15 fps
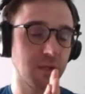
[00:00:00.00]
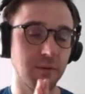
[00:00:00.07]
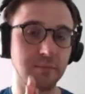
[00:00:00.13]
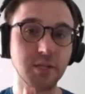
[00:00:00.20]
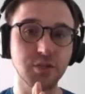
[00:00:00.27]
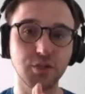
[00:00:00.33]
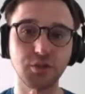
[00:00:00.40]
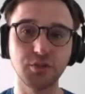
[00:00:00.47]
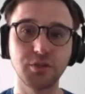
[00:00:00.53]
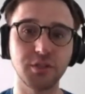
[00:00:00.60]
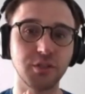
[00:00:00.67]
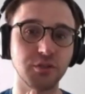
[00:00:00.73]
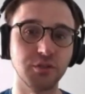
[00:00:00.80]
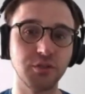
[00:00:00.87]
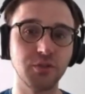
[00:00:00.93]
Make sure that
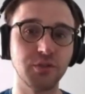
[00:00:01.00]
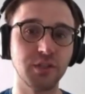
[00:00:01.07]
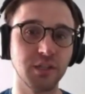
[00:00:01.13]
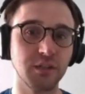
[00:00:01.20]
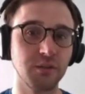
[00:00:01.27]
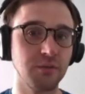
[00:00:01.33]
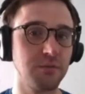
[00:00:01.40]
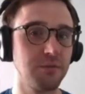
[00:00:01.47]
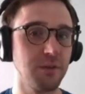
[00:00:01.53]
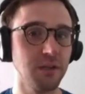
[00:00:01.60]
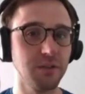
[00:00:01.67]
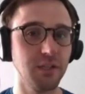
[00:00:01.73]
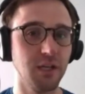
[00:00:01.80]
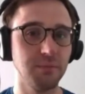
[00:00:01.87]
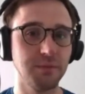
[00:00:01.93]
you're using a
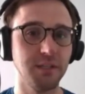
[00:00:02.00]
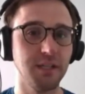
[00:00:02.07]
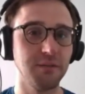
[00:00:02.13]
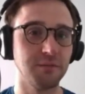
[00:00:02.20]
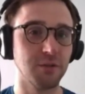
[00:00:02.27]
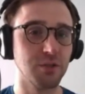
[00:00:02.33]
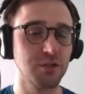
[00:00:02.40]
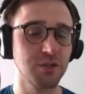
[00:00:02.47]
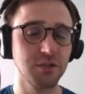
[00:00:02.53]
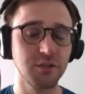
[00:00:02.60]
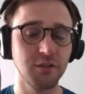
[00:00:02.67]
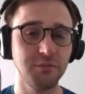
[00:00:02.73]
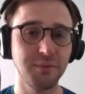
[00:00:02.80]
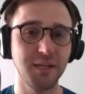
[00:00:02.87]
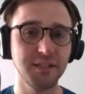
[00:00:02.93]
fairly up-to-date version
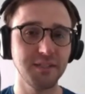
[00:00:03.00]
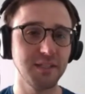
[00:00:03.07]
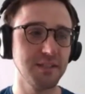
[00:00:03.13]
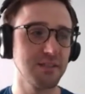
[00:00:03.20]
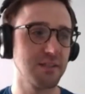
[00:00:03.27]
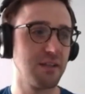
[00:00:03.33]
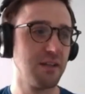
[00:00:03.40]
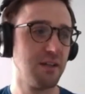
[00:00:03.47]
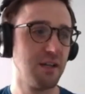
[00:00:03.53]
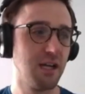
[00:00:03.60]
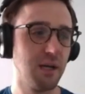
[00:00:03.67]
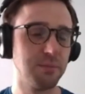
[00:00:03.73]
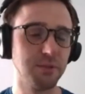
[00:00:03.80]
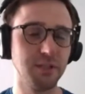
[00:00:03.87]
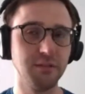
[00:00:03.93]
of pytest.
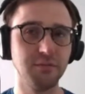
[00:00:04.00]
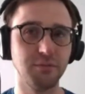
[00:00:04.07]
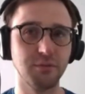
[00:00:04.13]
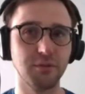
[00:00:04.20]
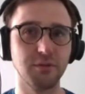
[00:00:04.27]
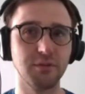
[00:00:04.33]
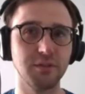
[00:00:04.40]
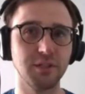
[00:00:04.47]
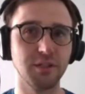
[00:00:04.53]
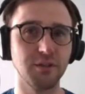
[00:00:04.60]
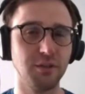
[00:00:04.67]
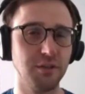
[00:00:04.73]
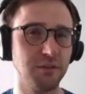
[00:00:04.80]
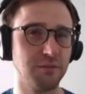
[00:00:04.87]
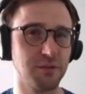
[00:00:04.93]
I believe they're
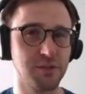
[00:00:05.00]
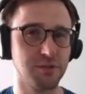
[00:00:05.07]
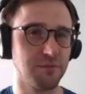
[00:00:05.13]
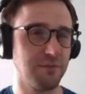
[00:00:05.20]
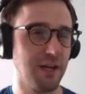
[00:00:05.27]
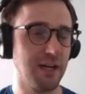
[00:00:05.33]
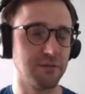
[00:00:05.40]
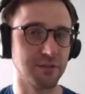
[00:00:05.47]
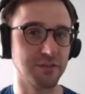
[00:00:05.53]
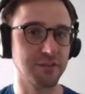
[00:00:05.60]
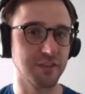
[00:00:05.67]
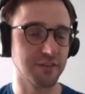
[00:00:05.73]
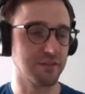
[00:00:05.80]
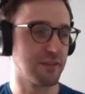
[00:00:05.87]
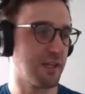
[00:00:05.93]
on version 5 or
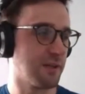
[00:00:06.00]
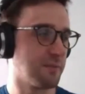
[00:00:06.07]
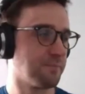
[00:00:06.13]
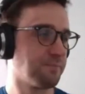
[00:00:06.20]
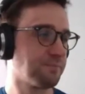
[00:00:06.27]
6 now.